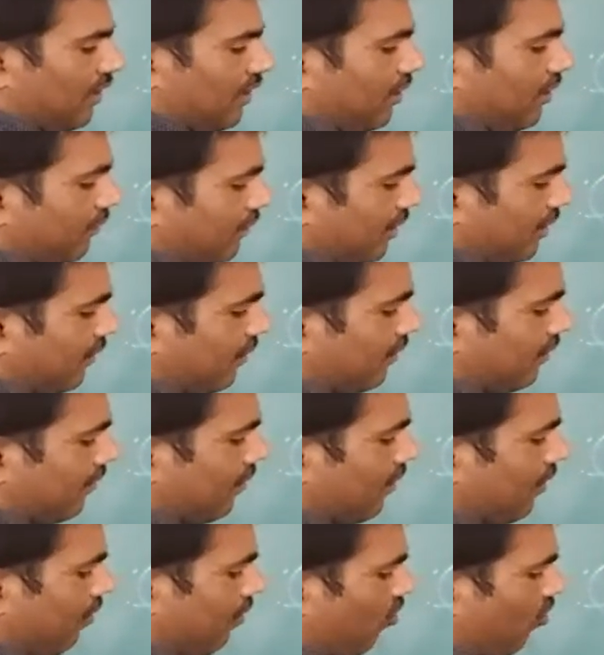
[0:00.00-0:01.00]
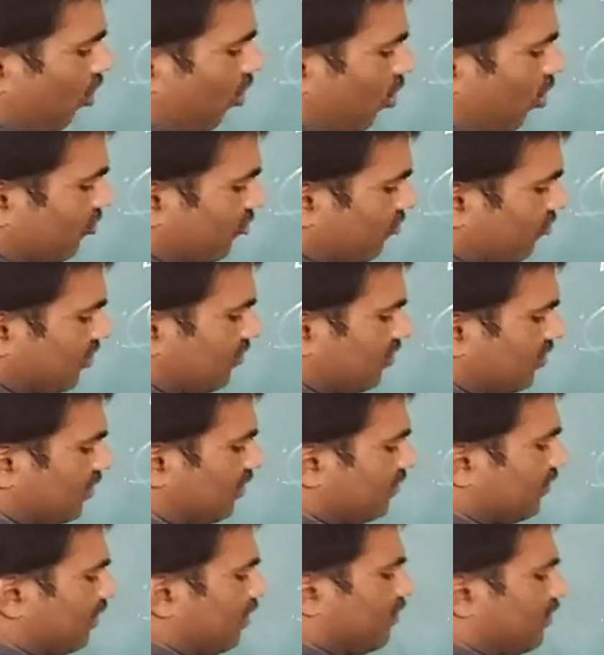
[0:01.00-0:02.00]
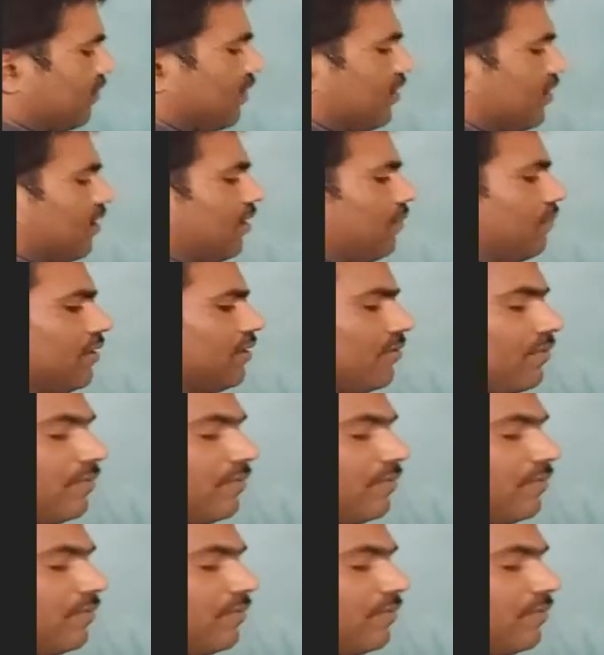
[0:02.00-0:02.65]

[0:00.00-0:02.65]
element. Oxygen is another element.